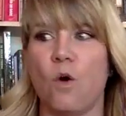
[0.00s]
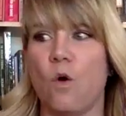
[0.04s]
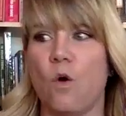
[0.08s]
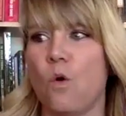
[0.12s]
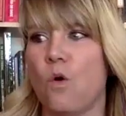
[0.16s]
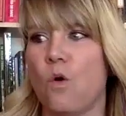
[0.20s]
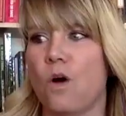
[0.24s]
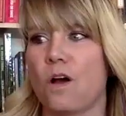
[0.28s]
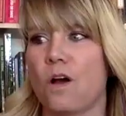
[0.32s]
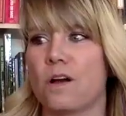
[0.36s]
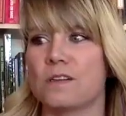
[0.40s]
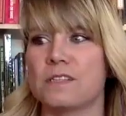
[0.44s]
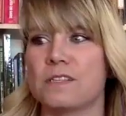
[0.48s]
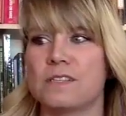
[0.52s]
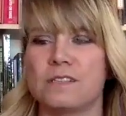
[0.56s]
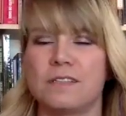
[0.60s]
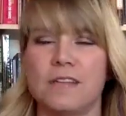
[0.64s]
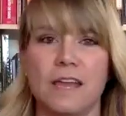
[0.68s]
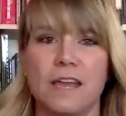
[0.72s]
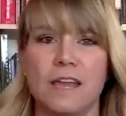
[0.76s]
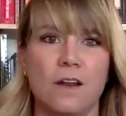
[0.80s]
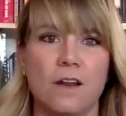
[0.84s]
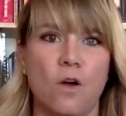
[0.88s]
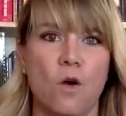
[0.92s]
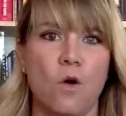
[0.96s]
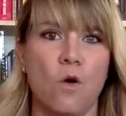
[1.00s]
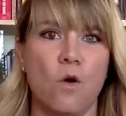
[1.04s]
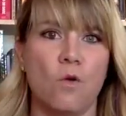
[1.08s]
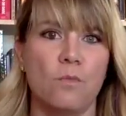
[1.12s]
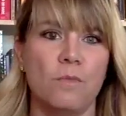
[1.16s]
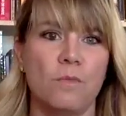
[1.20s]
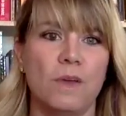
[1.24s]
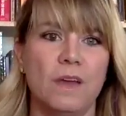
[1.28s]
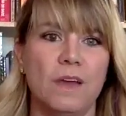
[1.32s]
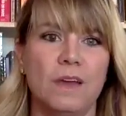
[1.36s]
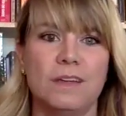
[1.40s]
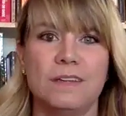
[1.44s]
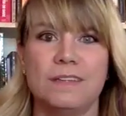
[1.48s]
or
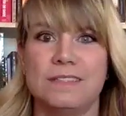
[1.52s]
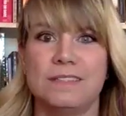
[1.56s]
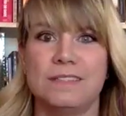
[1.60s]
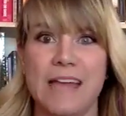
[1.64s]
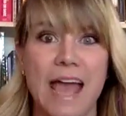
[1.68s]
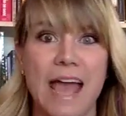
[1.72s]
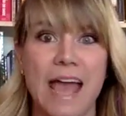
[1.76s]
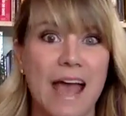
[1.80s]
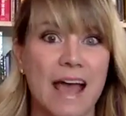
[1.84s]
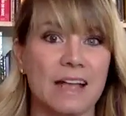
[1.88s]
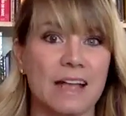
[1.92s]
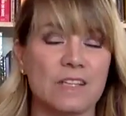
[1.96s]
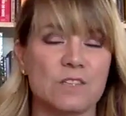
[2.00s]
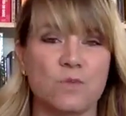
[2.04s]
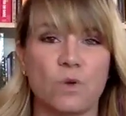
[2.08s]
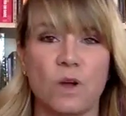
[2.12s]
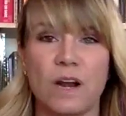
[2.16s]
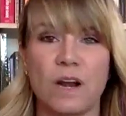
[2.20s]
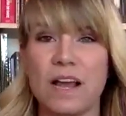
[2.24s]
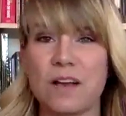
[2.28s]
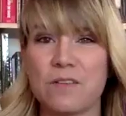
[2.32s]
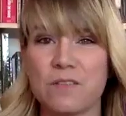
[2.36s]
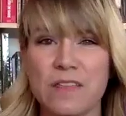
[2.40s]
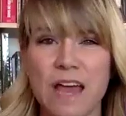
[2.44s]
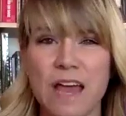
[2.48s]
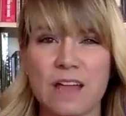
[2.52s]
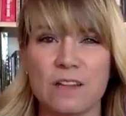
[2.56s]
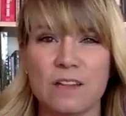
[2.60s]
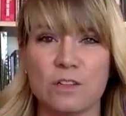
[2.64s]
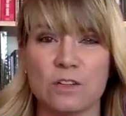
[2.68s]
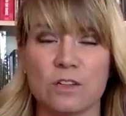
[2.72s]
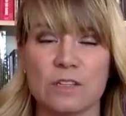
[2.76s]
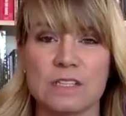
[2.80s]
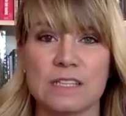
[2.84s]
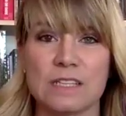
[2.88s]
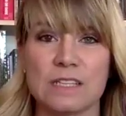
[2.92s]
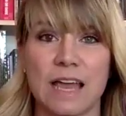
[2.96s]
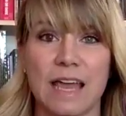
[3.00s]
stay-at-home dads, whatever that
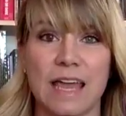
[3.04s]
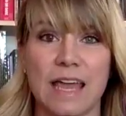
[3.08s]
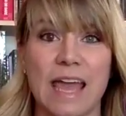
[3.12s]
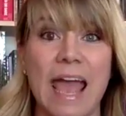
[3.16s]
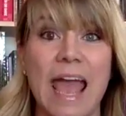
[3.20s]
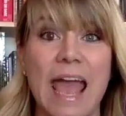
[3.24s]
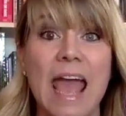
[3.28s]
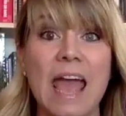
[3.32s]
looks like,